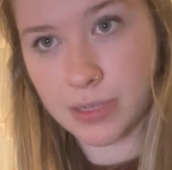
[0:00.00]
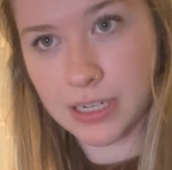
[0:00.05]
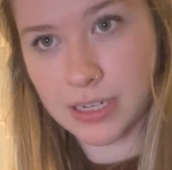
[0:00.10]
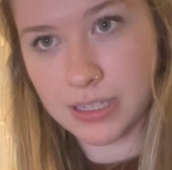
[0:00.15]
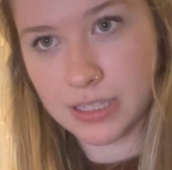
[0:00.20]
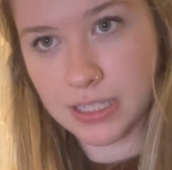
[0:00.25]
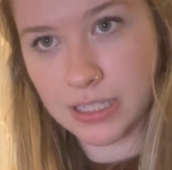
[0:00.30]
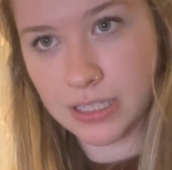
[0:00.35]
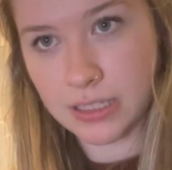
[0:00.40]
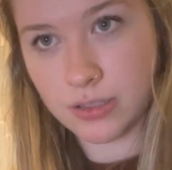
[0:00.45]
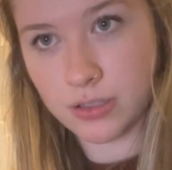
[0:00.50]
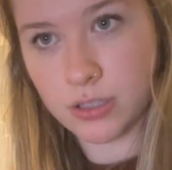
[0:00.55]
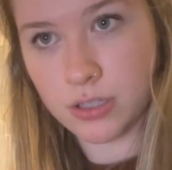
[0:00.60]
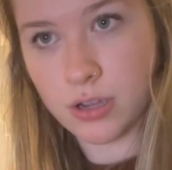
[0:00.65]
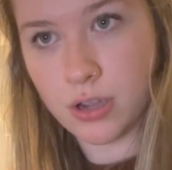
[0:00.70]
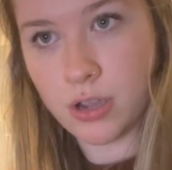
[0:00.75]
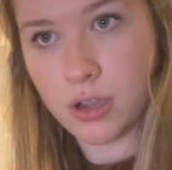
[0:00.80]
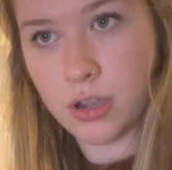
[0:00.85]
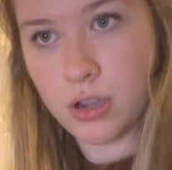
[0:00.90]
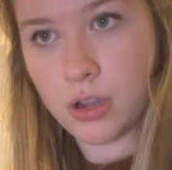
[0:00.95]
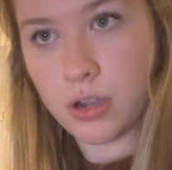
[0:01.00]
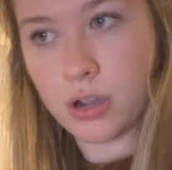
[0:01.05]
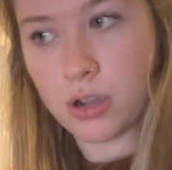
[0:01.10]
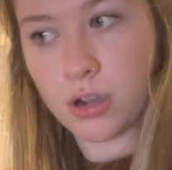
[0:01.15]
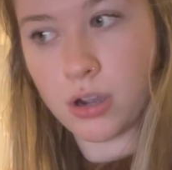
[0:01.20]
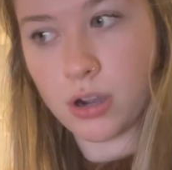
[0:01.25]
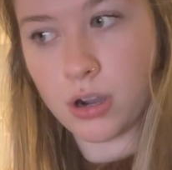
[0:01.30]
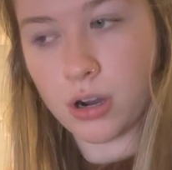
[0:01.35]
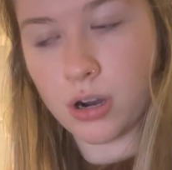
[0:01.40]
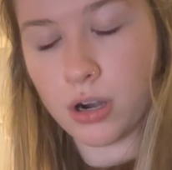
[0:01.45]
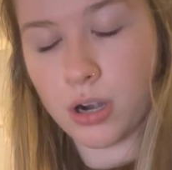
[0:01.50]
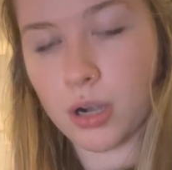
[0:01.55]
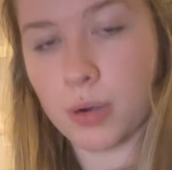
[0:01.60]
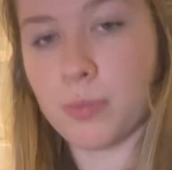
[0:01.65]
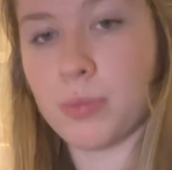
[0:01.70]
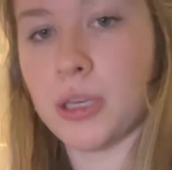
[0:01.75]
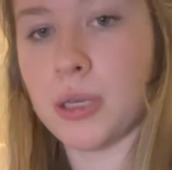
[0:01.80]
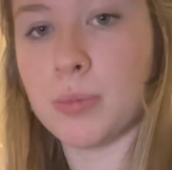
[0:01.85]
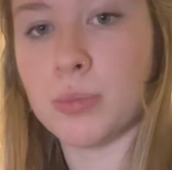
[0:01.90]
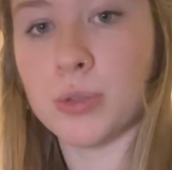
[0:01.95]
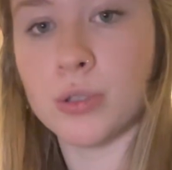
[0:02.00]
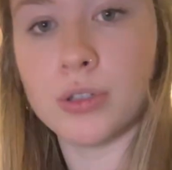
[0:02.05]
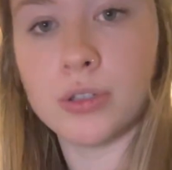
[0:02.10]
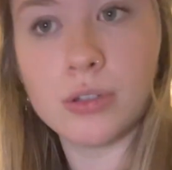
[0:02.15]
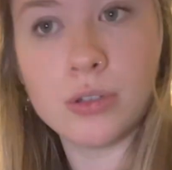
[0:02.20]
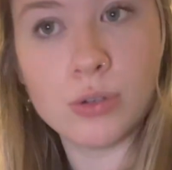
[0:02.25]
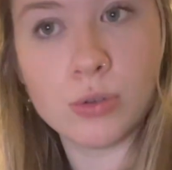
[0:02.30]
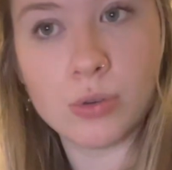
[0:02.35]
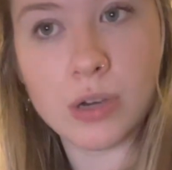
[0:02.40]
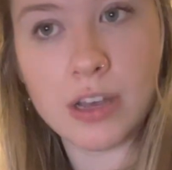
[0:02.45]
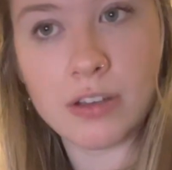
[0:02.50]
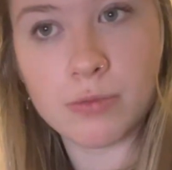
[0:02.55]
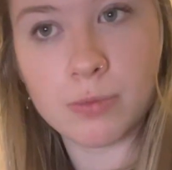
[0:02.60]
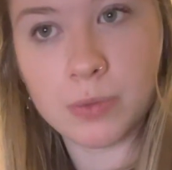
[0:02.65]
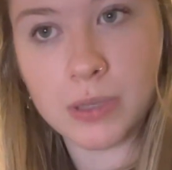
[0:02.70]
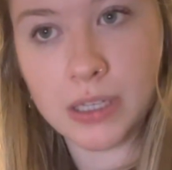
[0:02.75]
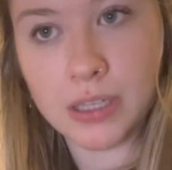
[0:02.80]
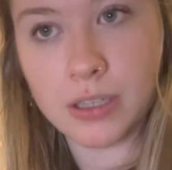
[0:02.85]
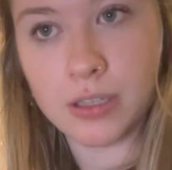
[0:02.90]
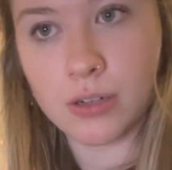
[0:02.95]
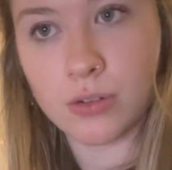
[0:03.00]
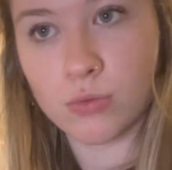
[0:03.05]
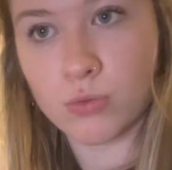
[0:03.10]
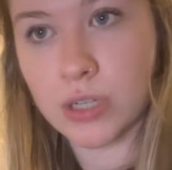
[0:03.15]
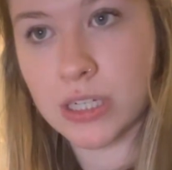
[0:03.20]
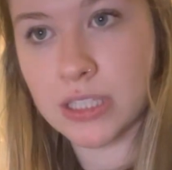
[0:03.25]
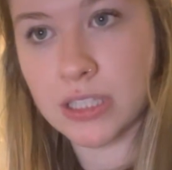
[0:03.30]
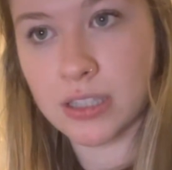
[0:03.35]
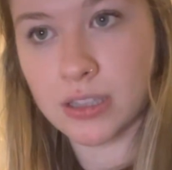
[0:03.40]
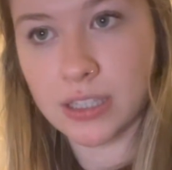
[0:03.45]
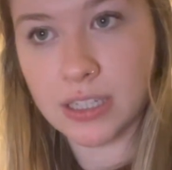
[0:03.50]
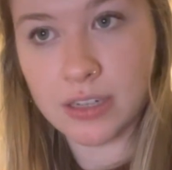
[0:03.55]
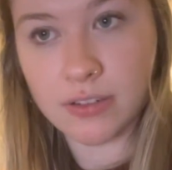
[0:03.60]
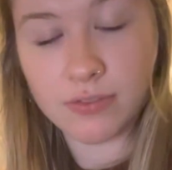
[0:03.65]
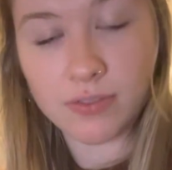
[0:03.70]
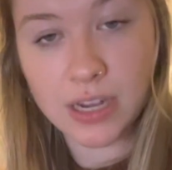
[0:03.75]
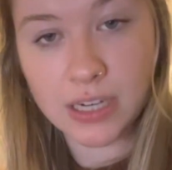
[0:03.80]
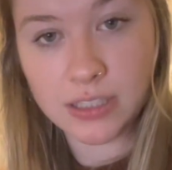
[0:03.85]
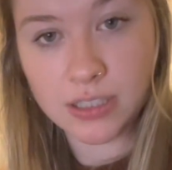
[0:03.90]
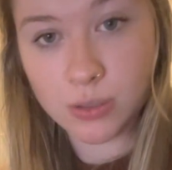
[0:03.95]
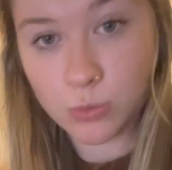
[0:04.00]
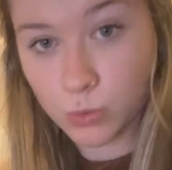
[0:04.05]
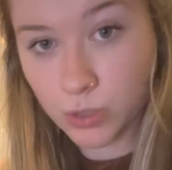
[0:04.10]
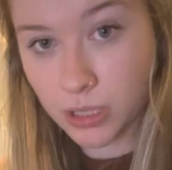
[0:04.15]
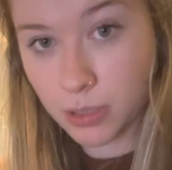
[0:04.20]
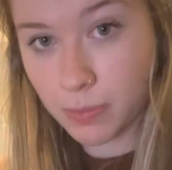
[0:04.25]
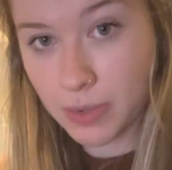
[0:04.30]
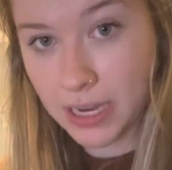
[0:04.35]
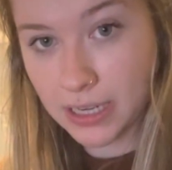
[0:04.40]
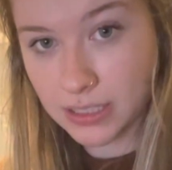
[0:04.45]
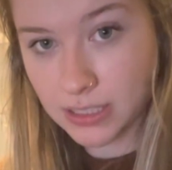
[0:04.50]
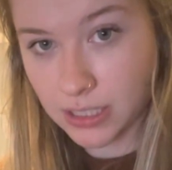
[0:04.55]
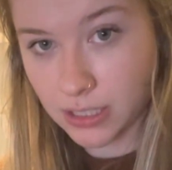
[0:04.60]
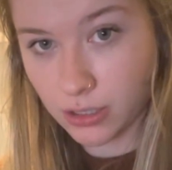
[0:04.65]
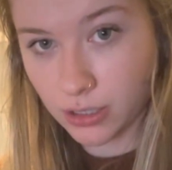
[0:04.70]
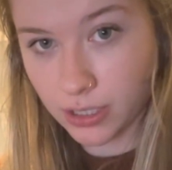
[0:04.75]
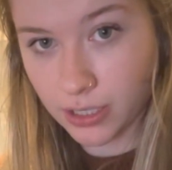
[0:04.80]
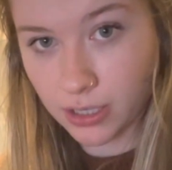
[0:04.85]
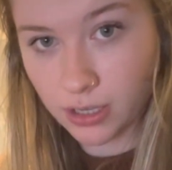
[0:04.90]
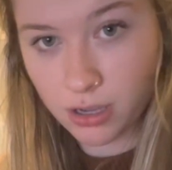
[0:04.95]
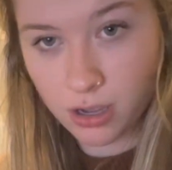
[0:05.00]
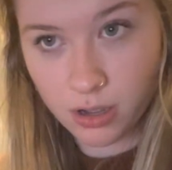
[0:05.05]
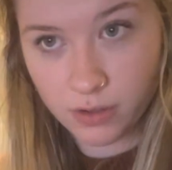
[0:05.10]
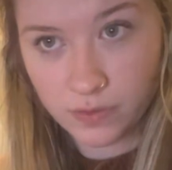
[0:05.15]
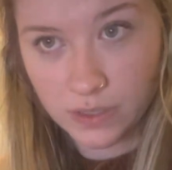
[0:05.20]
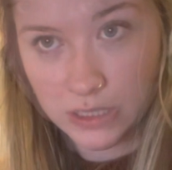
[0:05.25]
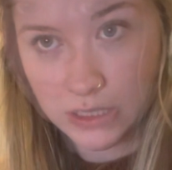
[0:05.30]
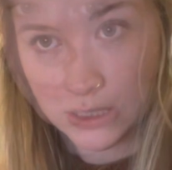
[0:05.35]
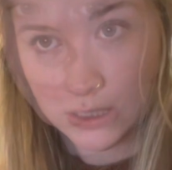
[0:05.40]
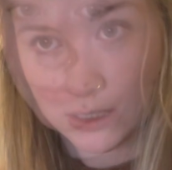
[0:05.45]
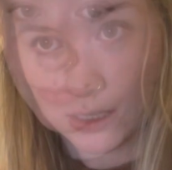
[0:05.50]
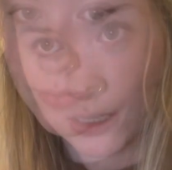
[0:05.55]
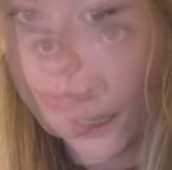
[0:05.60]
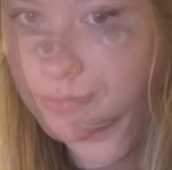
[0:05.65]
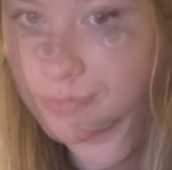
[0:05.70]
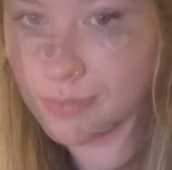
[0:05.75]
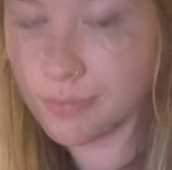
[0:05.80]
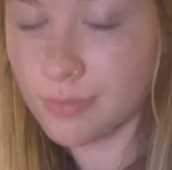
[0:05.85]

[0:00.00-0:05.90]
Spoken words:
disease are people who have been recently infected with the bacteria, obviously.